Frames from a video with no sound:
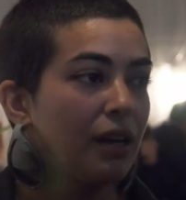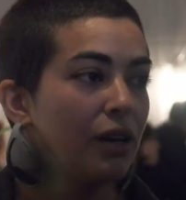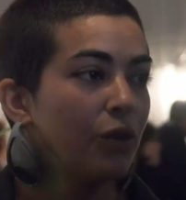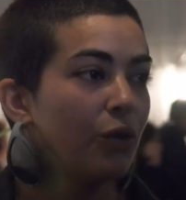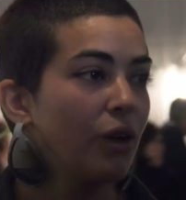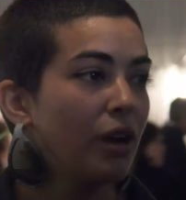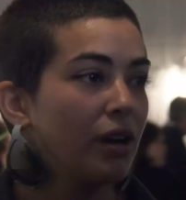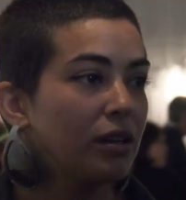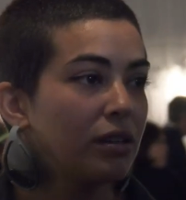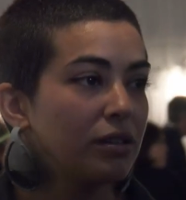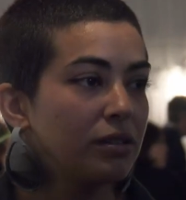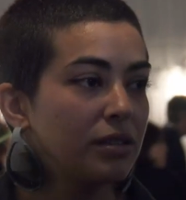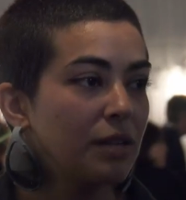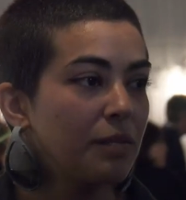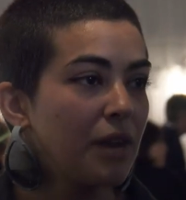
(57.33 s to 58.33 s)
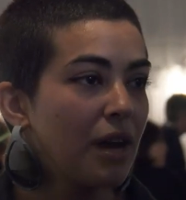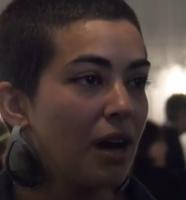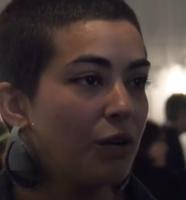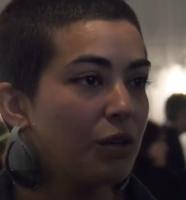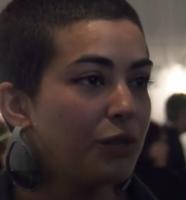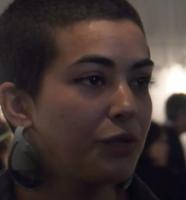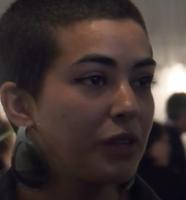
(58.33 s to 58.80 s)
who are
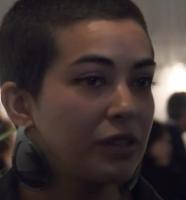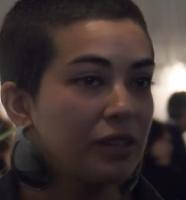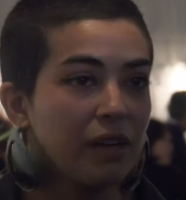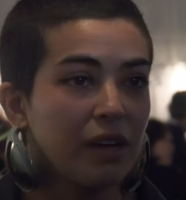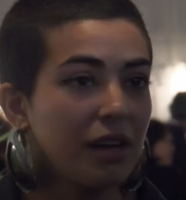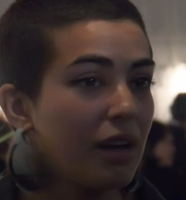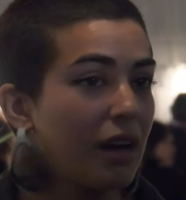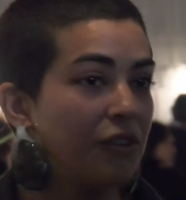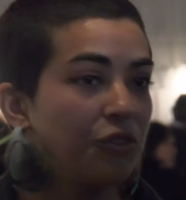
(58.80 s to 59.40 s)
somehow living a